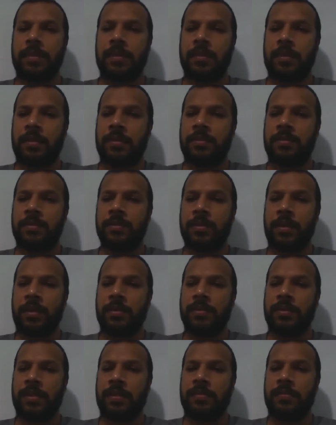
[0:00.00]
in
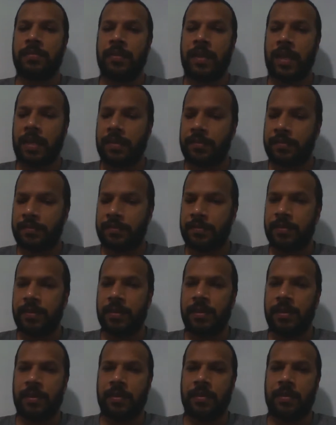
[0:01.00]
2005.
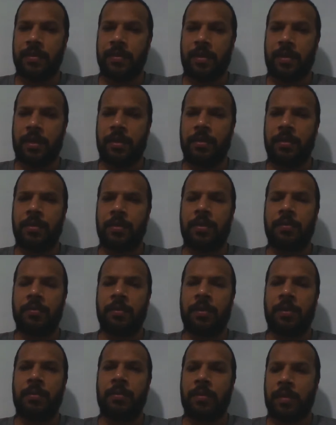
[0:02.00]
And
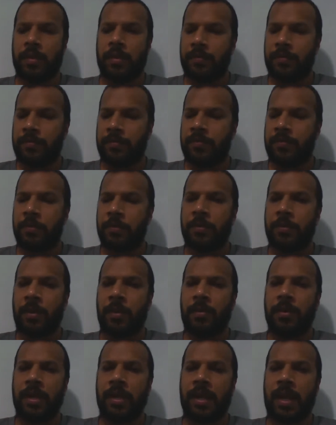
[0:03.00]
from
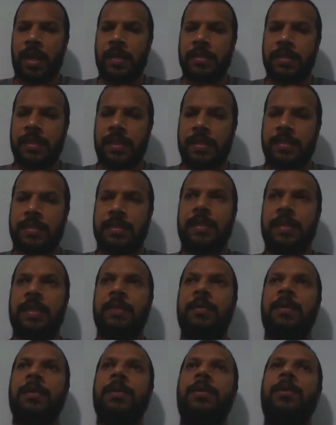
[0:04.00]
our class yesterday,
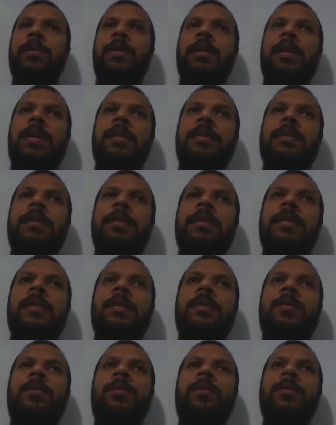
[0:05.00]
when you look at
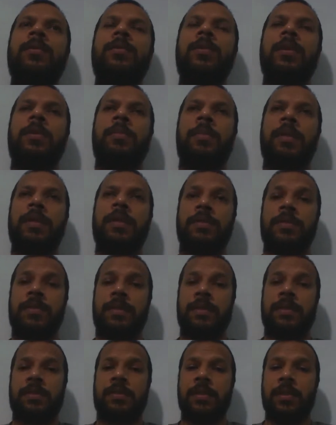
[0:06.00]
the old workplace
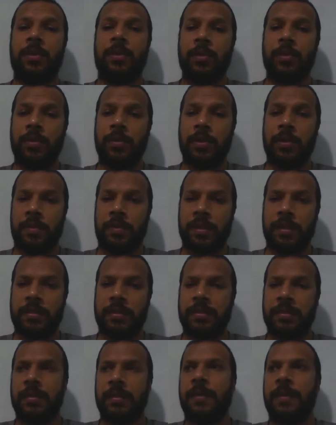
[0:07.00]
versus the new
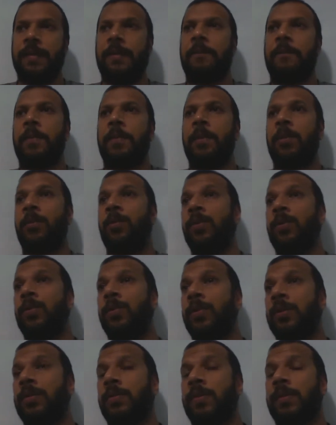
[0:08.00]
workplace, the
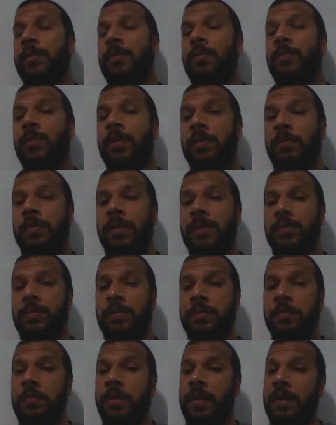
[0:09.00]
old workplace
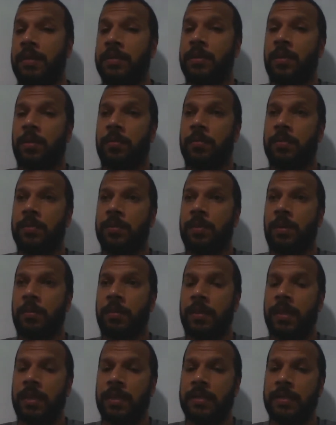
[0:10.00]
was male
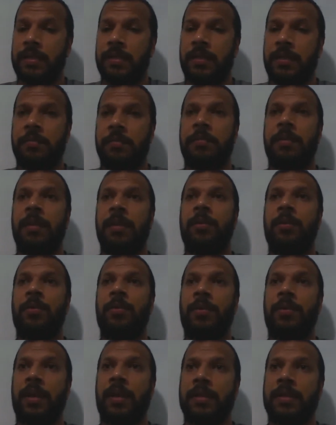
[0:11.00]
dominated and male
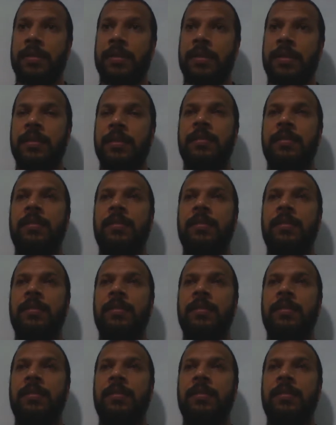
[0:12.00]
oriented.